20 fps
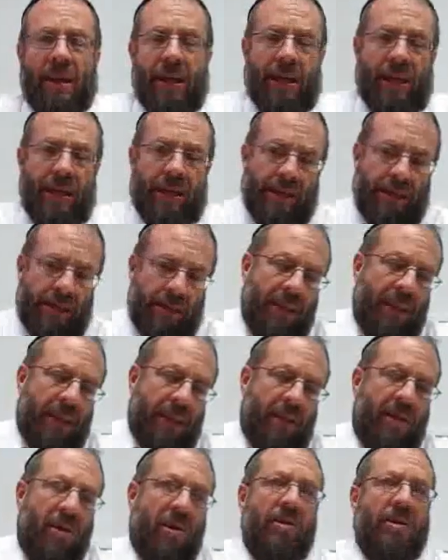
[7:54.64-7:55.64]
as
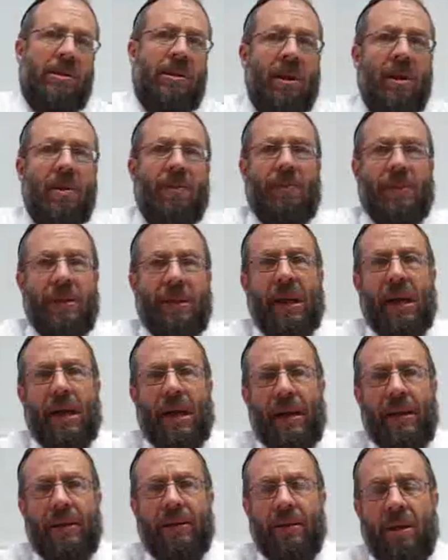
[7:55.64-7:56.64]
it goes
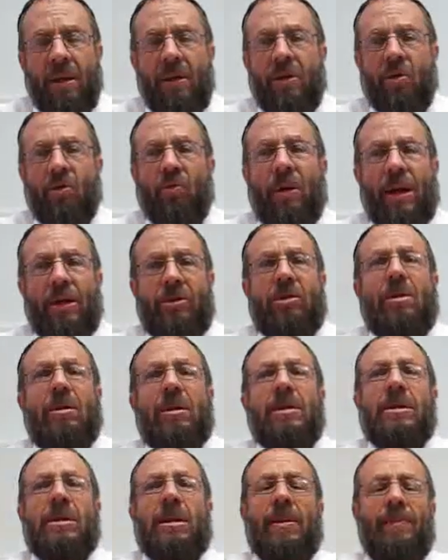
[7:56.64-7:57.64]
beyond the
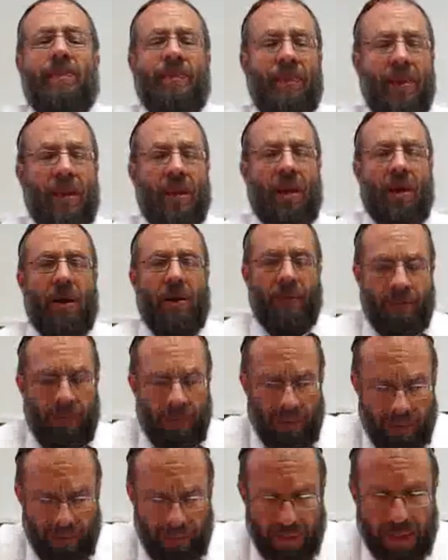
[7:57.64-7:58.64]
rationalism of
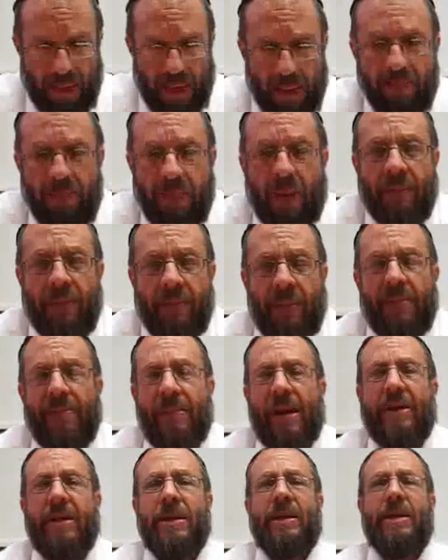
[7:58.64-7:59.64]
the Rambam, of
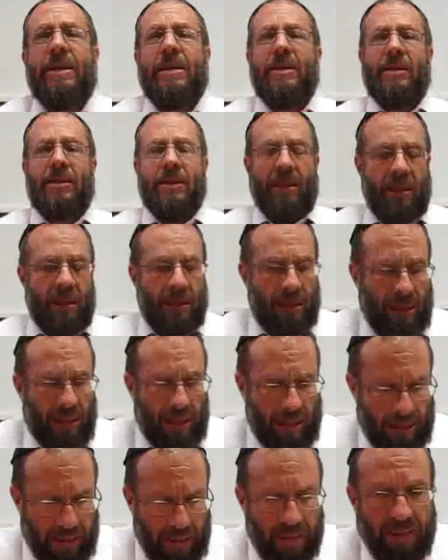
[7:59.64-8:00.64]
Maimonides,
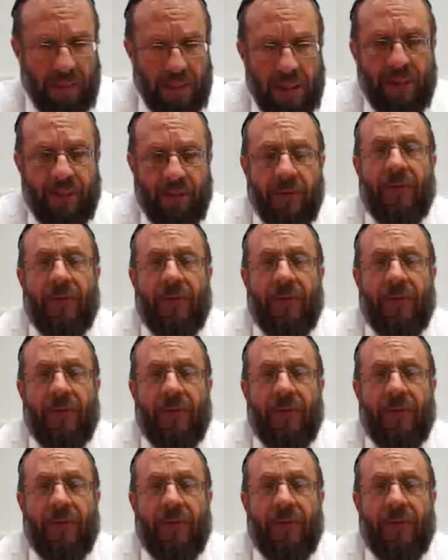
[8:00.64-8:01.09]
and the medieval